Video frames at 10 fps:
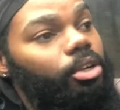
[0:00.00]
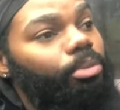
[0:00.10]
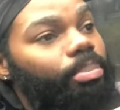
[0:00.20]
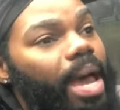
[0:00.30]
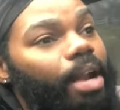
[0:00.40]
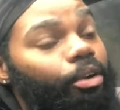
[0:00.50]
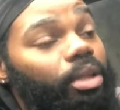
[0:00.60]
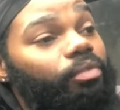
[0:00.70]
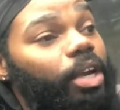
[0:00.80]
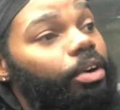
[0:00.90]
Your battery
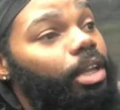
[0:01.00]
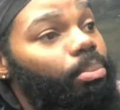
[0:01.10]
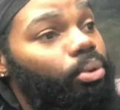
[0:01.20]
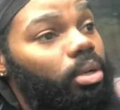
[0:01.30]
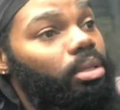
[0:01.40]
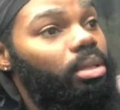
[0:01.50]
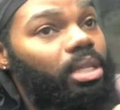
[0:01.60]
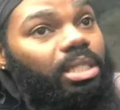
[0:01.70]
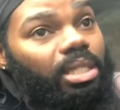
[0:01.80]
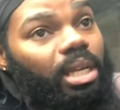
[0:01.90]
is very important.
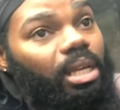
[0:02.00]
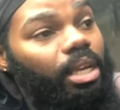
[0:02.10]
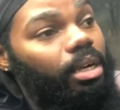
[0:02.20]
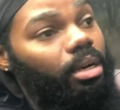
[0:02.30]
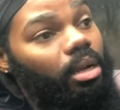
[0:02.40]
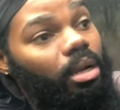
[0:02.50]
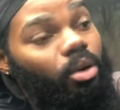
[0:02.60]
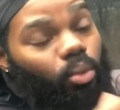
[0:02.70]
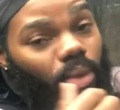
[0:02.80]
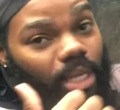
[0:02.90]
This thing here
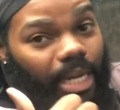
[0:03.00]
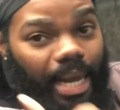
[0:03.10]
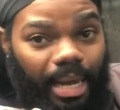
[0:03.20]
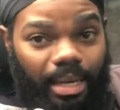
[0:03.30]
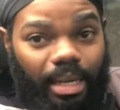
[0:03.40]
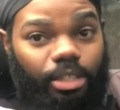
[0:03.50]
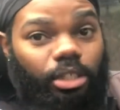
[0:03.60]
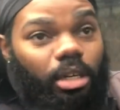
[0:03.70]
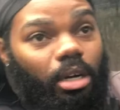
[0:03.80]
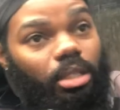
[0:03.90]
would not let your
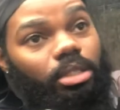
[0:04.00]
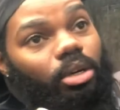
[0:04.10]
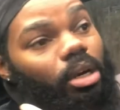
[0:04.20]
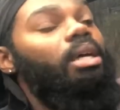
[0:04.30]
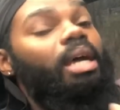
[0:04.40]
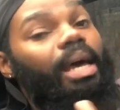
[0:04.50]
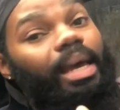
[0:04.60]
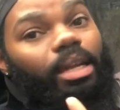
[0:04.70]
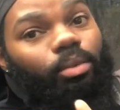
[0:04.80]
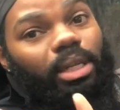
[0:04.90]
car start,
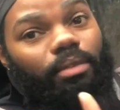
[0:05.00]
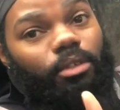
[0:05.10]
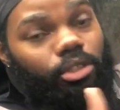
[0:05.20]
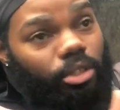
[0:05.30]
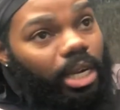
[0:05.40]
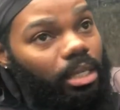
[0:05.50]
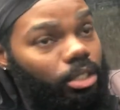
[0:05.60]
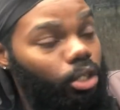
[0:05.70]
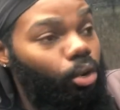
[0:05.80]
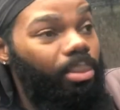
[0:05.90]
and it will leave you stranded.
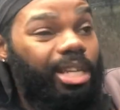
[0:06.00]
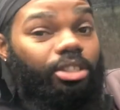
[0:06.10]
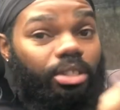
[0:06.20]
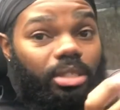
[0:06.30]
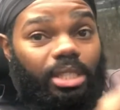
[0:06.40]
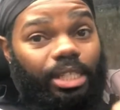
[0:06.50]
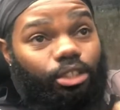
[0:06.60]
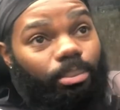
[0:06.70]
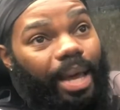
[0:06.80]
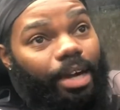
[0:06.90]
So make sure you test
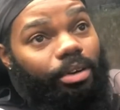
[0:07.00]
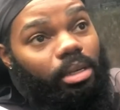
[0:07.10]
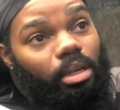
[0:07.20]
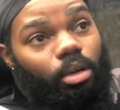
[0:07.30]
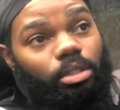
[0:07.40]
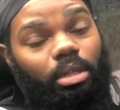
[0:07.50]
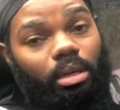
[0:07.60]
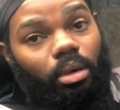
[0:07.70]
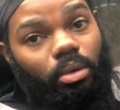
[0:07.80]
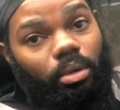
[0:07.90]
your battery. You can go to your
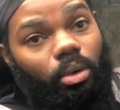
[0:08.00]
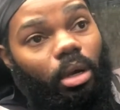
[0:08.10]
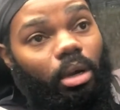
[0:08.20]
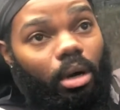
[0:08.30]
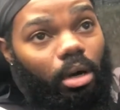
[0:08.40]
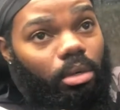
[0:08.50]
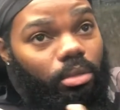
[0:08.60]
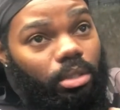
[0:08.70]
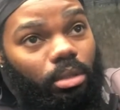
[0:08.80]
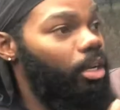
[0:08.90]
local
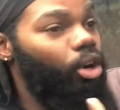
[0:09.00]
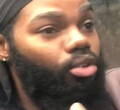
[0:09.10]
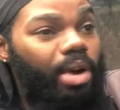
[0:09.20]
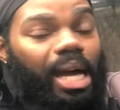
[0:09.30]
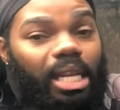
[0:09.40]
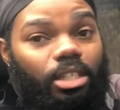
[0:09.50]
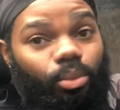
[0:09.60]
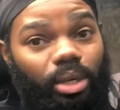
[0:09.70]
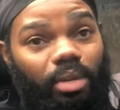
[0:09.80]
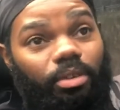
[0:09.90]
AutoZone, O'Reilly's or
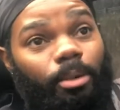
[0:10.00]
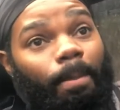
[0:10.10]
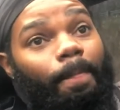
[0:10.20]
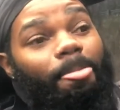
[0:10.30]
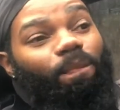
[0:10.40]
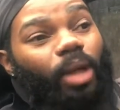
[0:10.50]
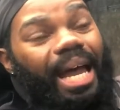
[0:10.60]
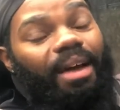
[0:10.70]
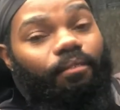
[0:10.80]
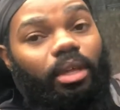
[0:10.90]
whatever, and
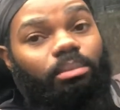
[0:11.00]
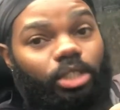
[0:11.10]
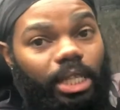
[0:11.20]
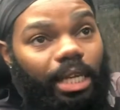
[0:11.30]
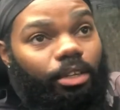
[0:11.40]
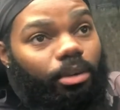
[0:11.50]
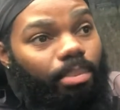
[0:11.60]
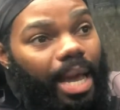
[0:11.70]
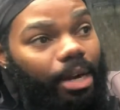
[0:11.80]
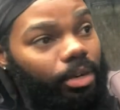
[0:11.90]
have them check your
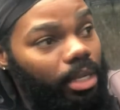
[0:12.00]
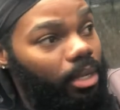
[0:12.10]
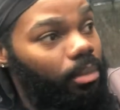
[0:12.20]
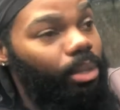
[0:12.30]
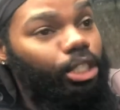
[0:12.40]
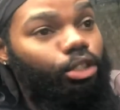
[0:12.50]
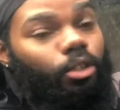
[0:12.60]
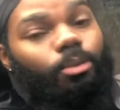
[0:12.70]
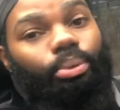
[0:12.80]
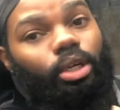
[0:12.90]
battery. Make sure
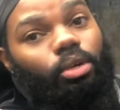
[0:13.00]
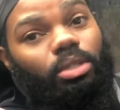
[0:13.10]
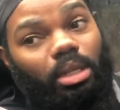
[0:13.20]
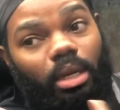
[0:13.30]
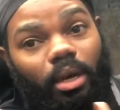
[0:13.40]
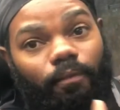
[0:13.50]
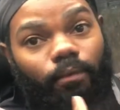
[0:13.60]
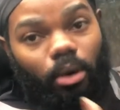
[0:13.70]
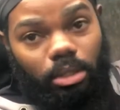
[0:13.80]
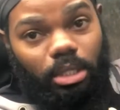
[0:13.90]
it's producing enough
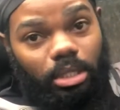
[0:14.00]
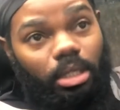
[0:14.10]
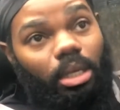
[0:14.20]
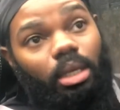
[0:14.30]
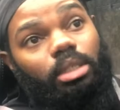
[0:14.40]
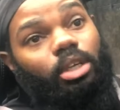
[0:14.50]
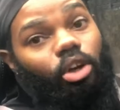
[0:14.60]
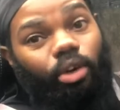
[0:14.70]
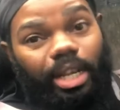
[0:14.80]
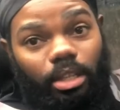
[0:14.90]
voltage to
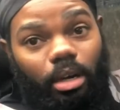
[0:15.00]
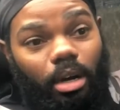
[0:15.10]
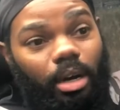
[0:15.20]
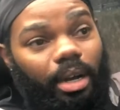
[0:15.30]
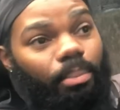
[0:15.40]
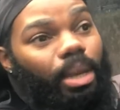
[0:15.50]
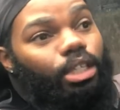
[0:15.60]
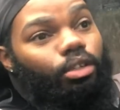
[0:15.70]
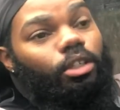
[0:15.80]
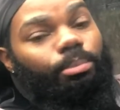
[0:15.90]
crank the car, and make
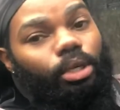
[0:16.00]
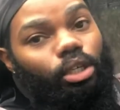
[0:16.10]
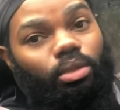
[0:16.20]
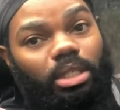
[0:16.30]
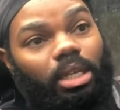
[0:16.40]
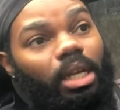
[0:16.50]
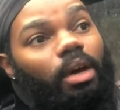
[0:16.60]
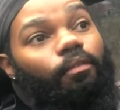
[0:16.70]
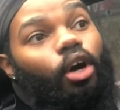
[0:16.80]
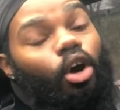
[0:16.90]
sure it's producing
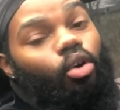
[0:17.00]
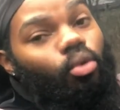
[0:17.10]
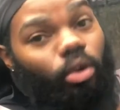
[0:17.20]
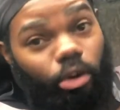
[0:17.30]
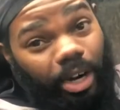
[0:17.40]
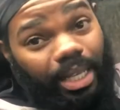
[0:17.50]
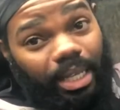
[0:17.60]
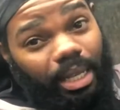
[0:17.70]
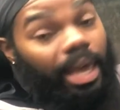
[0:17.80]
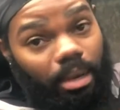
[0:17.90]
enough cold
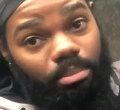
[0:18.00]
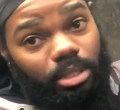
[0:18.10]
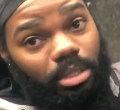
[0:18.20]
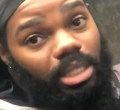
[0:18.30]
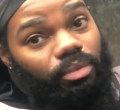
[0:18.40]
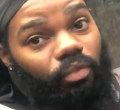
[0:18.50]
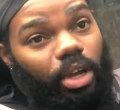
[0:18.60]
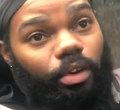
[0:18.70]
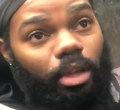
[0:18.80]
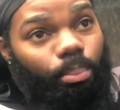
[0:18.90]
cranking amps. That's
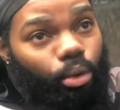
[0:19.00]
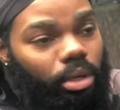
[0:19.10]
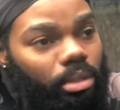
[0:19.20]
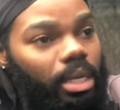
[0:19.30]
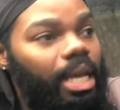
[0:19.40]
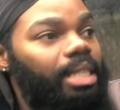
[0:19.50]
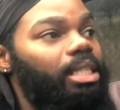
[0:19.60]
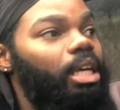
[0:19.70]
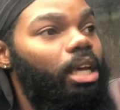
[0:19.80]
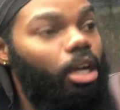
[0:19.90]
very important. As it
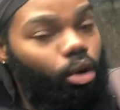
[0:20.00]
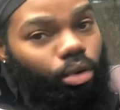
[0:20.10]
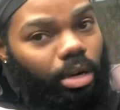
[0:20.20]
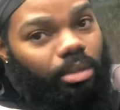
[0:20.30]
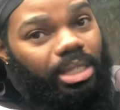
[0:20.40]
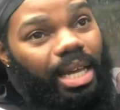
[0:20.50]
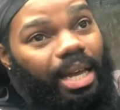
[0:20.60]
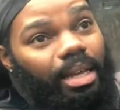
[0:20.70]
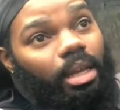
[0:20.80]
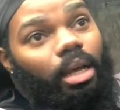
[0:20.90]
get colder
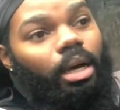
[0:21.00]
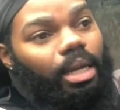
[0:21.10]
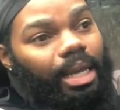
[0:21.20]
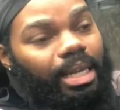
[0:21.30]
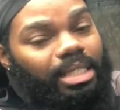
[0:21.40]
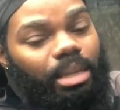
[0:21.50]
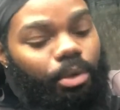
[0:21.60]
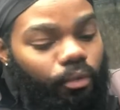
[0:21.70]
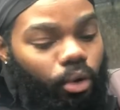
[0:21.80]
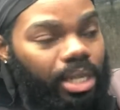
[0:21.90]
outside, like I said
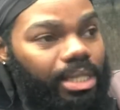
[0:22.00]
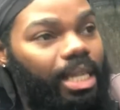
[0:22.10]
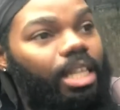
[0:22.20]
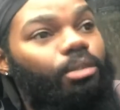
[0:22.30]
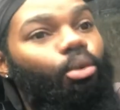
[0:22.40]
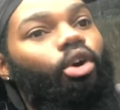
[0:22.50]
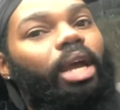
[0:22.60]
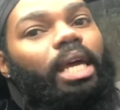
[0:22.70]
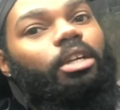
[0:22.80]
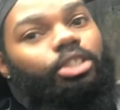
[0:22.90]
before, it takes more
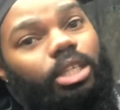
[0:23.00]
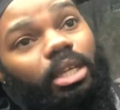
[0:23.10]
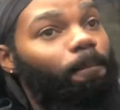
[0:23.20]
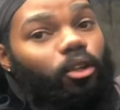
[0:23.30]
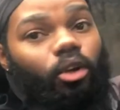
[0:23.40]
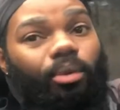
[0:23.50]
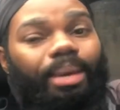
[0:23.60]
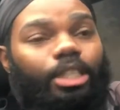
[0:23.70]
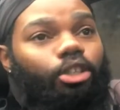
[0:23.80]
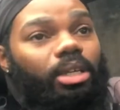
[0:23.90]
energy. So
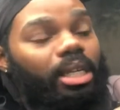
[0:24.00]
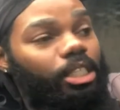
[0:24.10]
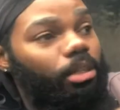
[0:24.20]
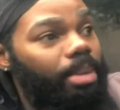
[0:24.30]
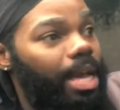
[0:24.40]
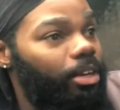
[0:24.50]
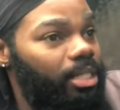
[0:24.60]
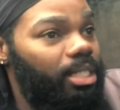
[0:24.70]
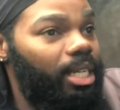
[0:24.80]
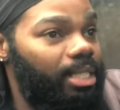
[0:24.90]
make sure you get your
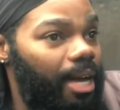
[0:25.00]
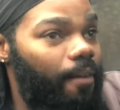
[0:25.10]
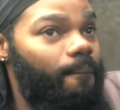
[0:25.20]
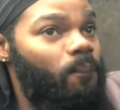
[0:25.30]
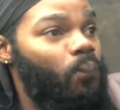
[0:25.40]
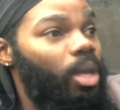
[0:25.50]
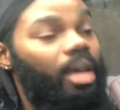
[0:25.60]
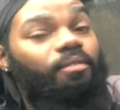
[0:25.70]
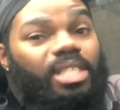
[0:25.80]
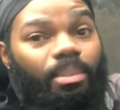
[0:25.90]
battery checked out.
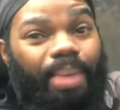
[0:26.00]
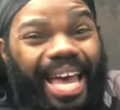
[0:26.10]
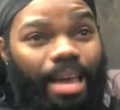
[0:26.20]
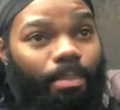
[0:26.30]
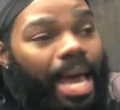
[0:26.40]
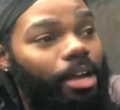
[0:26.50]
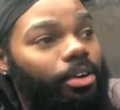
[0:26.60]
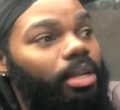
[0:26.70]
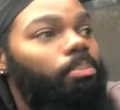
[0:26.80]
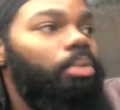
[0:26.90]
If it's a bad
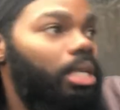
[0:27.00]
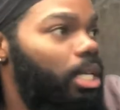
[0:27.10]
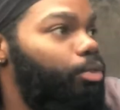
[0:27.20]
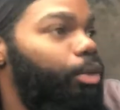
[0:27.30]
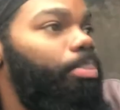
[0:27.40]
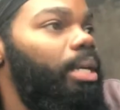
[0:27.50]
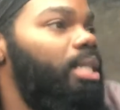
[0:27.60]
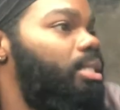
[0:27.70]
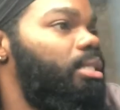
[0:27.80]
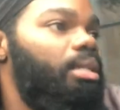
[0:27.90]
battery, please
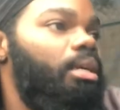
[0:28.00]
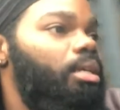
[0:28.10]
replace it.